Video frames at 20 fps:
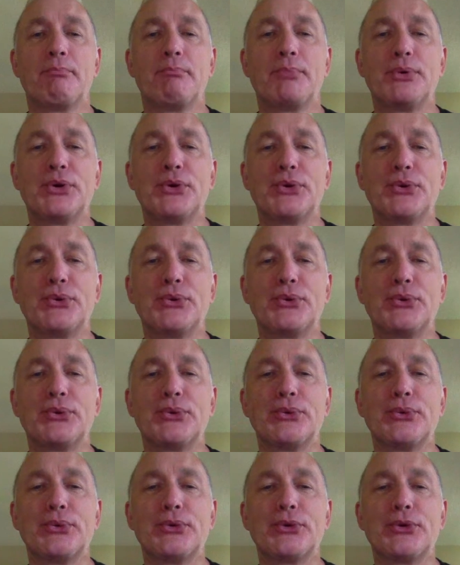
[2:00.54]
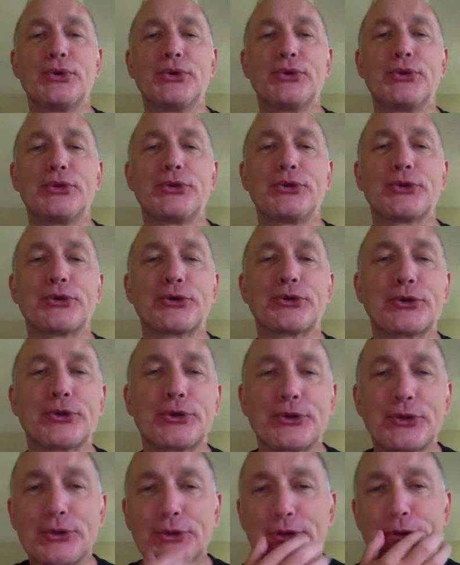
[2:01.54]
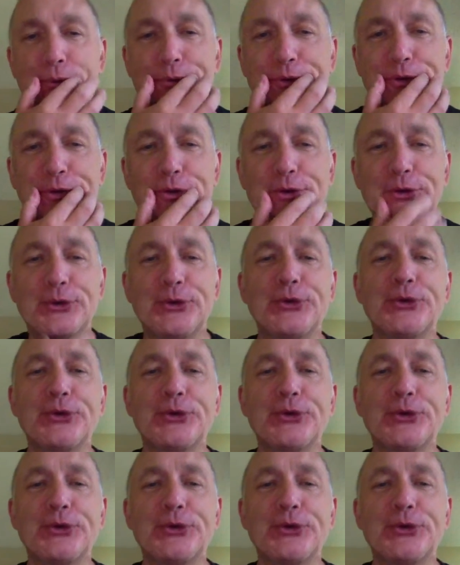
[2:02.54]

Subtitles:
poo, and then keep it here,